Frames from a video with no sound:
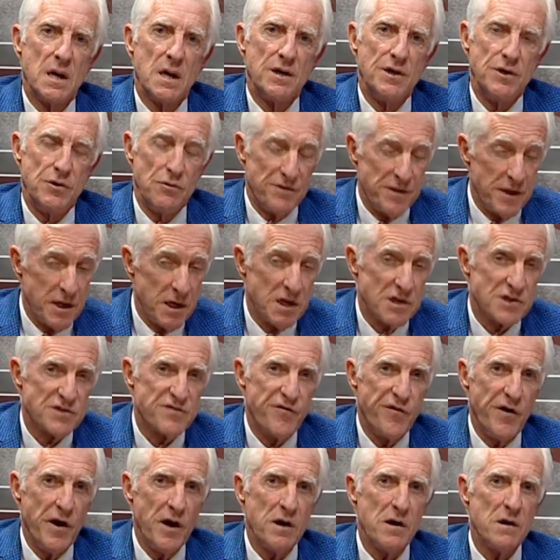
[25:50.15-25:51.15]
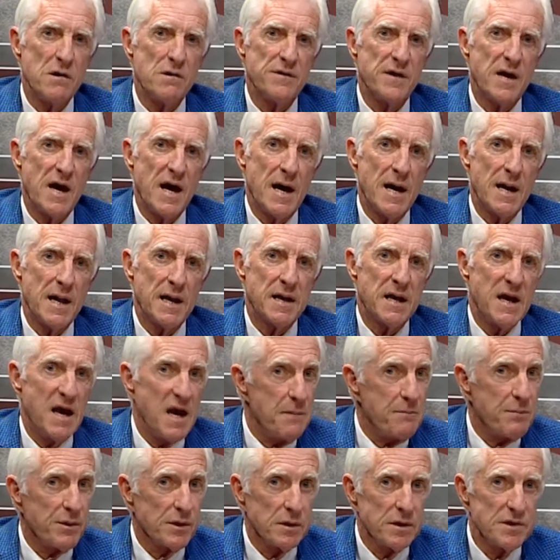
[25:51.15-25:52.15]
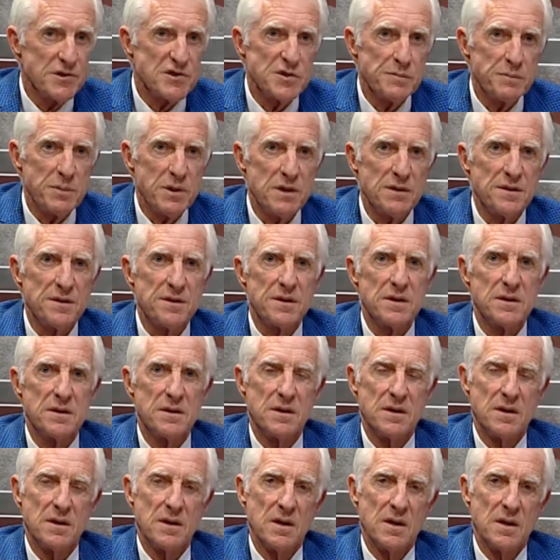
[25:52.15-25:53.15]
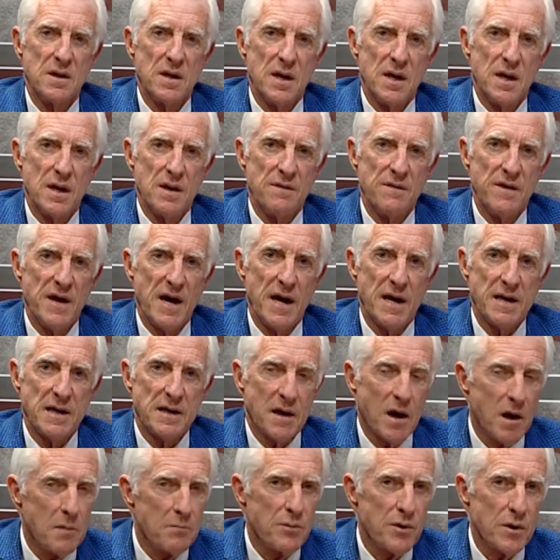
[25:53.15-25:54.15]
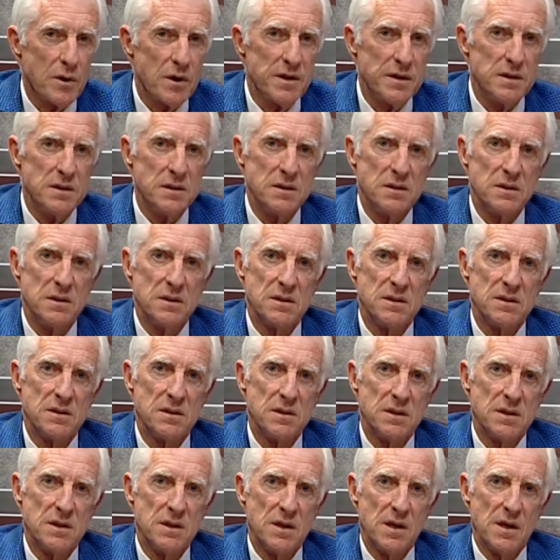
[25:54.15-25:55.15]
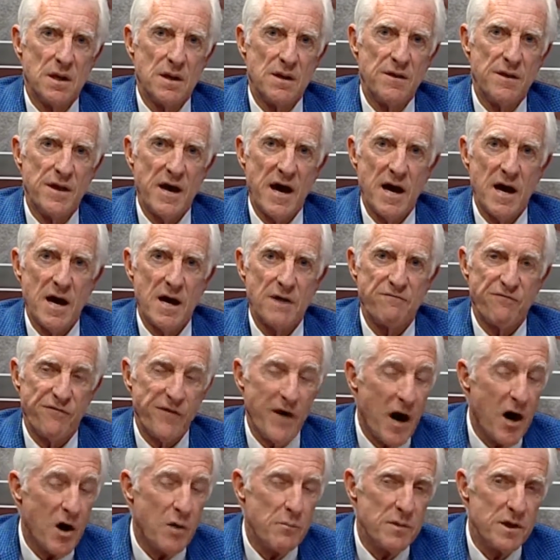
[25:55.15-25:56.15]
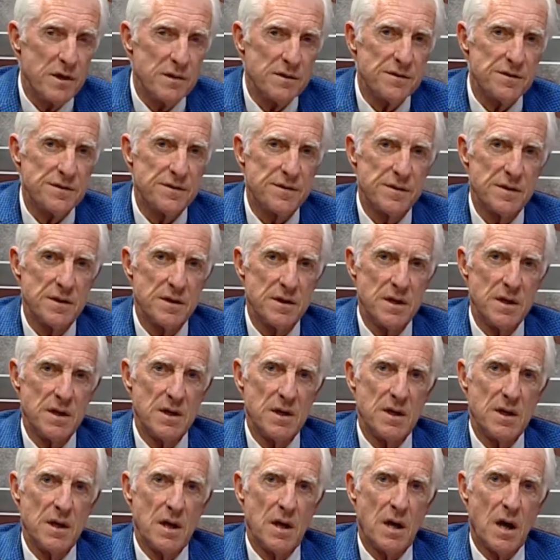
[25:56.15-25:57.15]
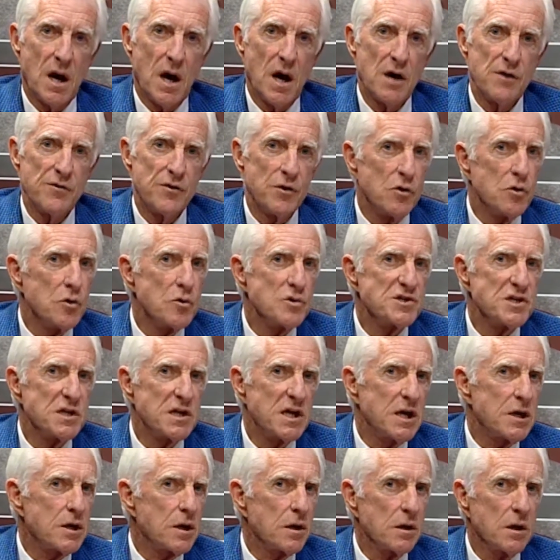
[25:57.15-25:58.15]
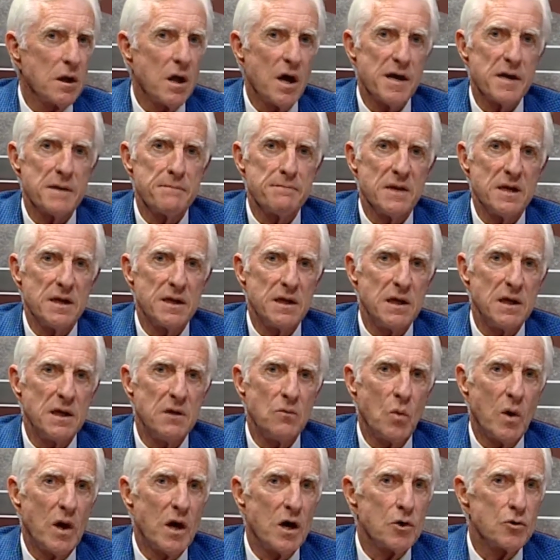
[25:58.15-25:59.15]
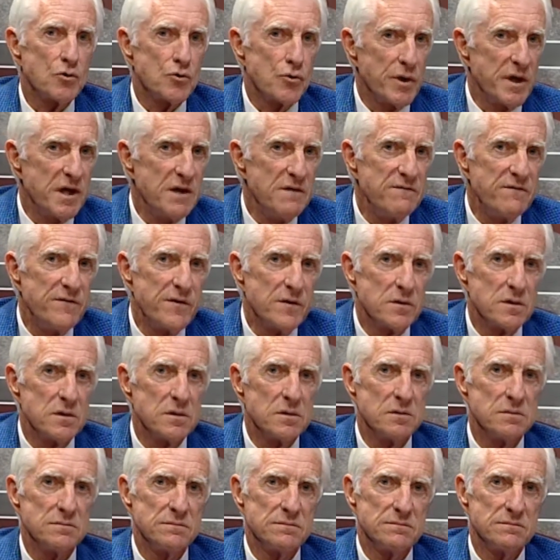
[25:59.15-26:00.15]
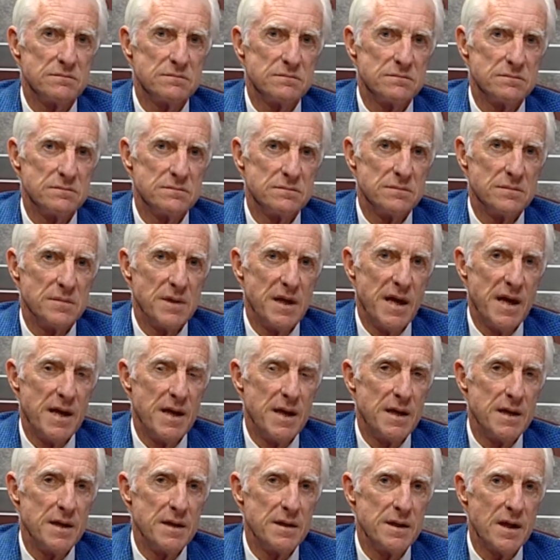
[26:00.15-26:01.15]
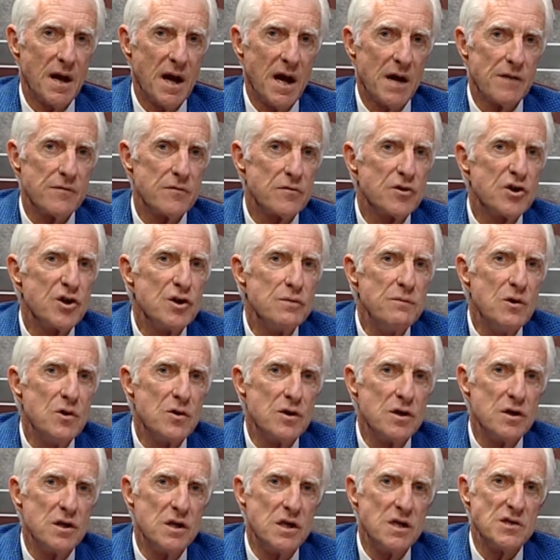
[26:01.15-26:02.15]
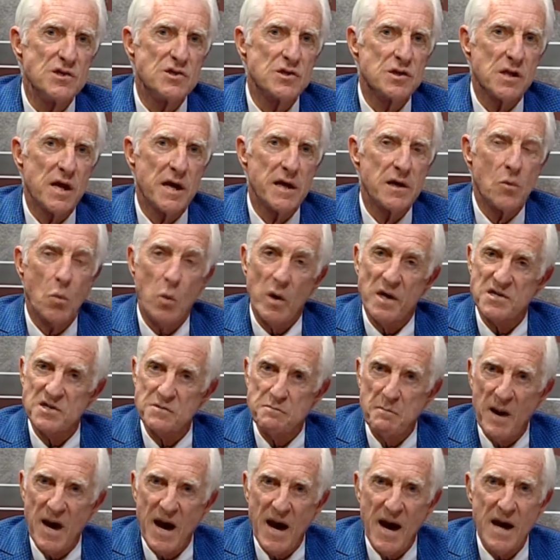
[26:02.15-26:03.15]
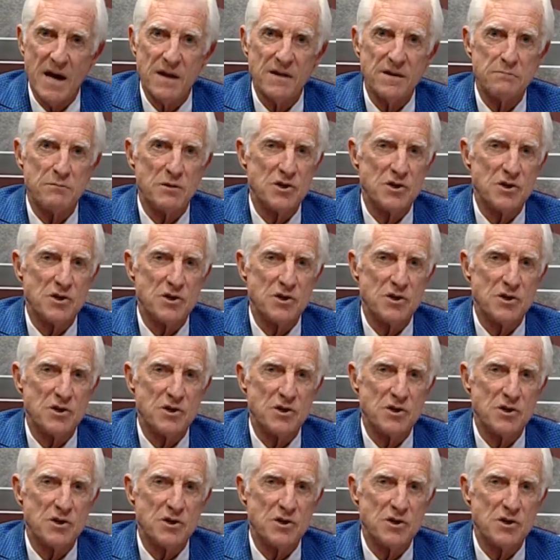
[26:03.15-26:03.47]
Do you think it's fair that a Cape Elizabeth, that Cumberland, that Falmouth are those that get a lot of money, while Greenville and other communities like West Bath,